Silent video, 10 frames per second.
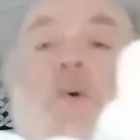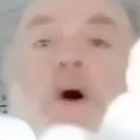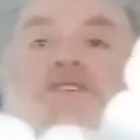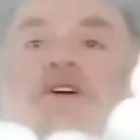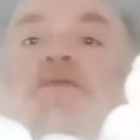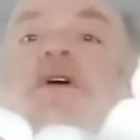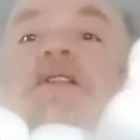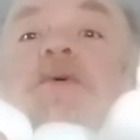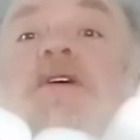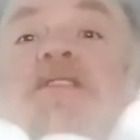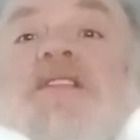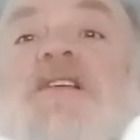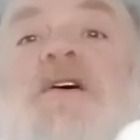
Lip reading: Once you've retwisted the